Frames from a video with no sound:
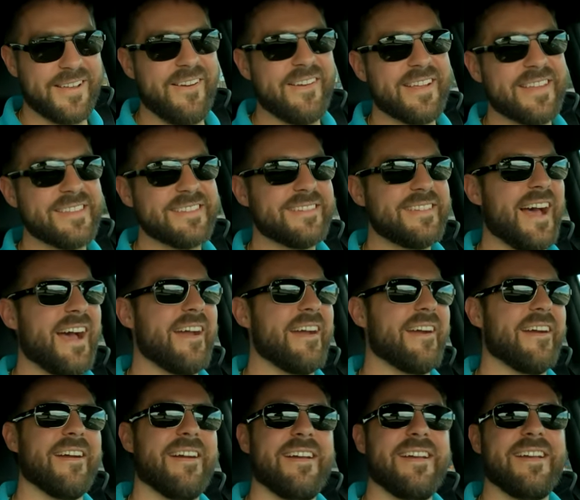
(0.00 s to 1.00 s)
i get the
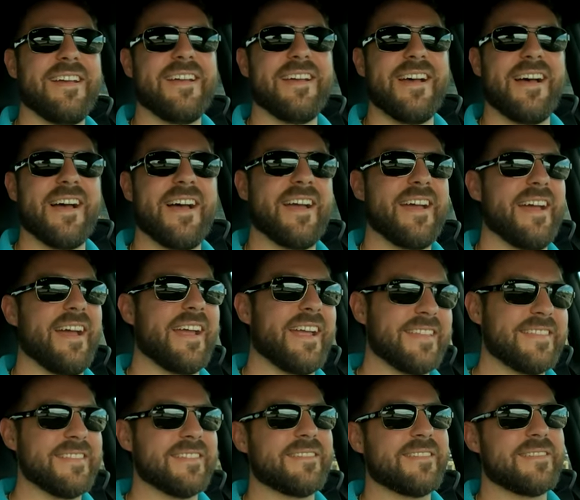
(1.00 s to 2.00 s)
tire. I, I
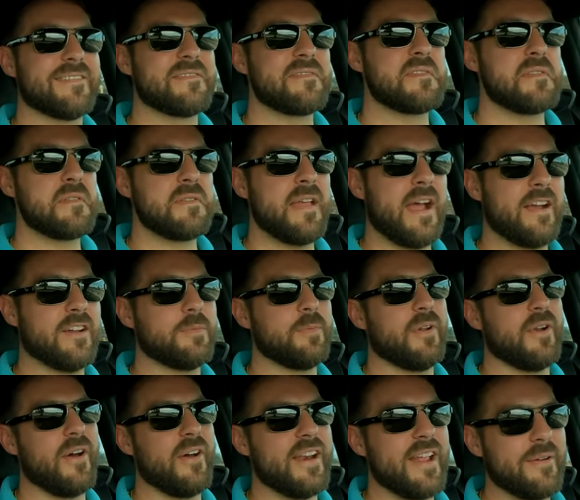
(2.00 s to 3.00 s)
get the tires
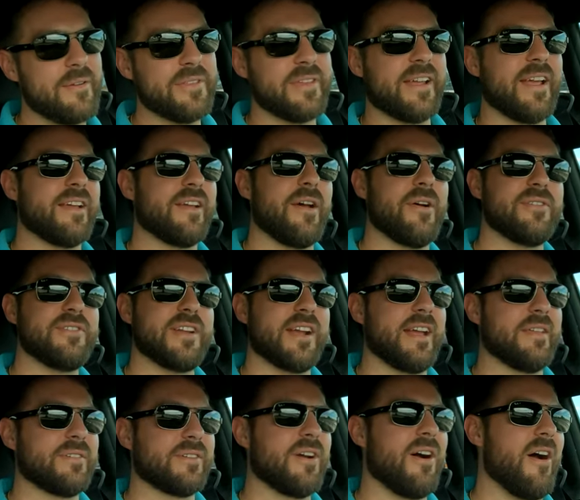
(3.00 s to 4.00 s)
put on and everything. I go and check
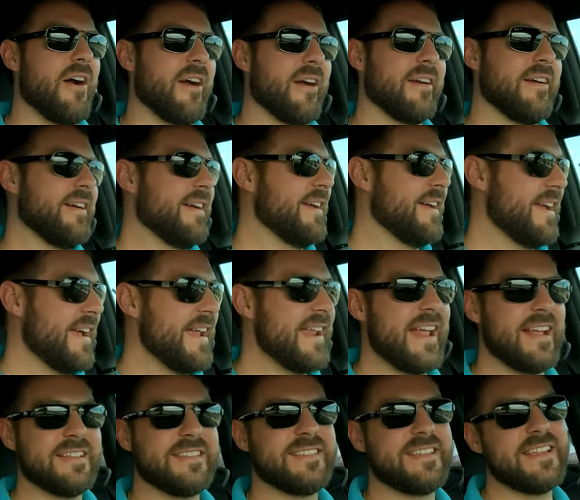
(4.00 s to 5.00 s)
out the car. And
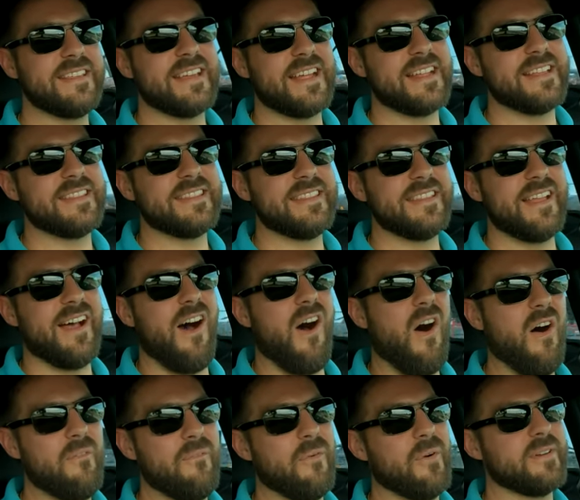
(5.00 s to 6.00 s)
I see that it,
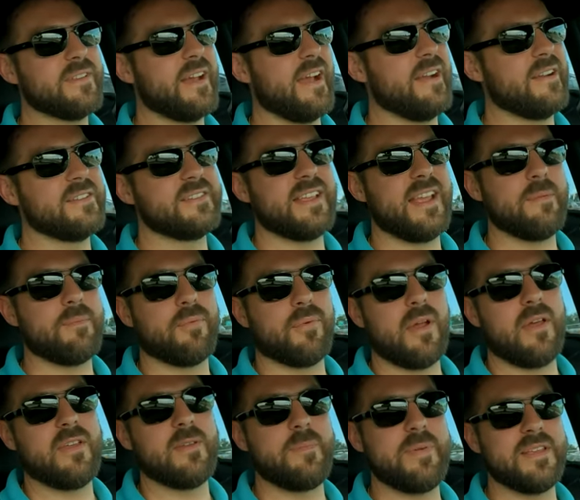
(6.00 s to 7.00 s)
all four tires say
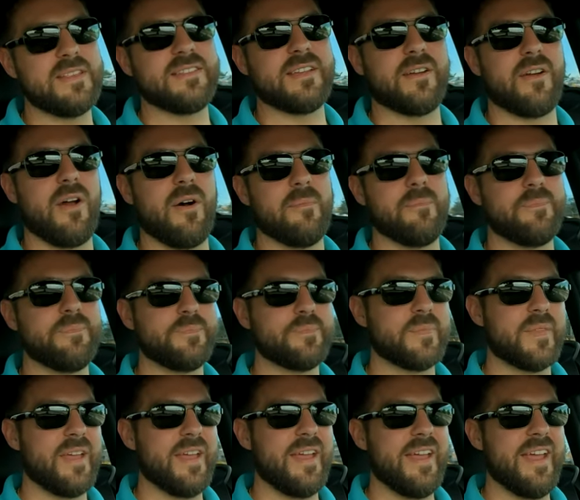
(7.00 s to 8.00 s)
Pirelli P0,
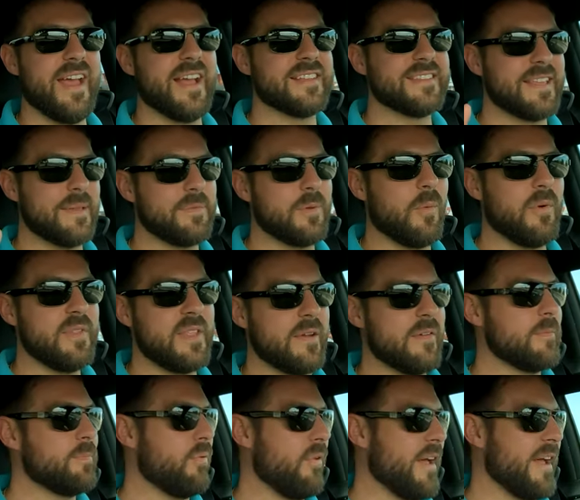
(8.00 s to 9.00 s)
except the one they
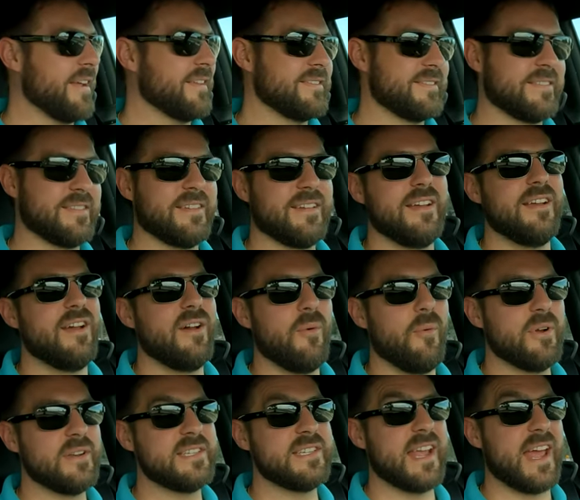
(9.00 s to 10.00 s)
replaced,
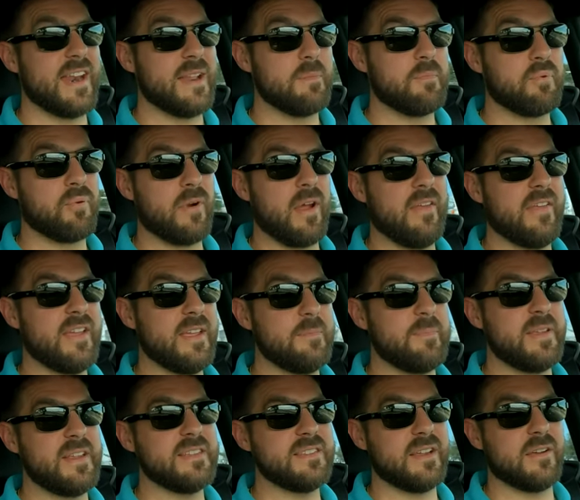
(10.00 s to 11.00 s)
which said Pirelli
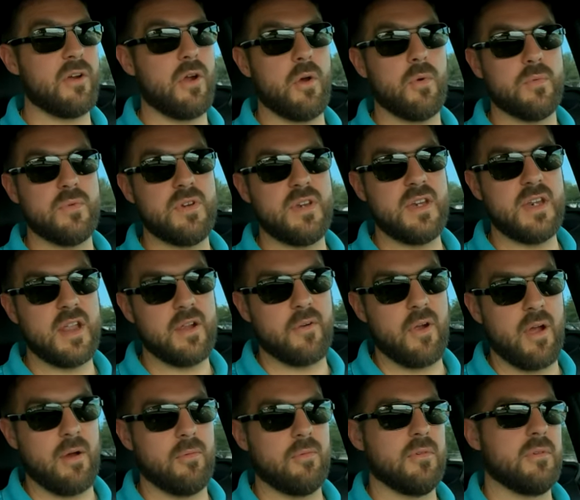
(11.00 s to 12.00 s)
P0
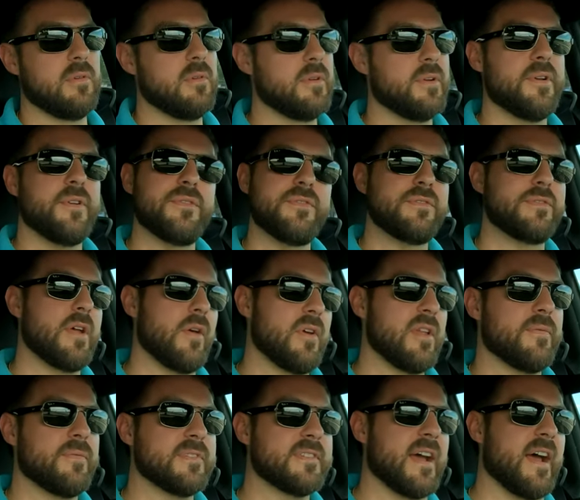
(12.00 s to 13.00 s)
Nero. Totally
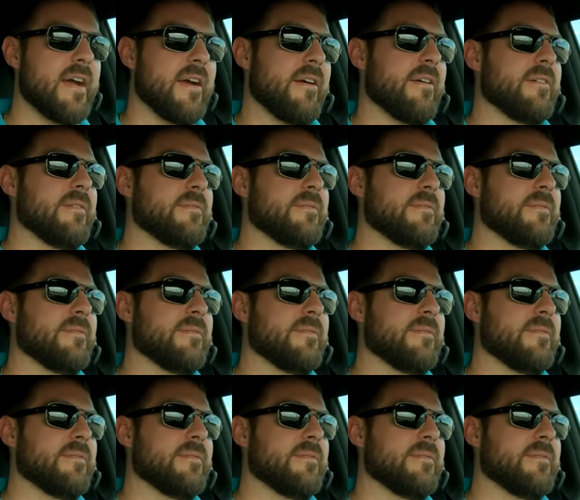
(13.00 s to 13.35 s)
different tire.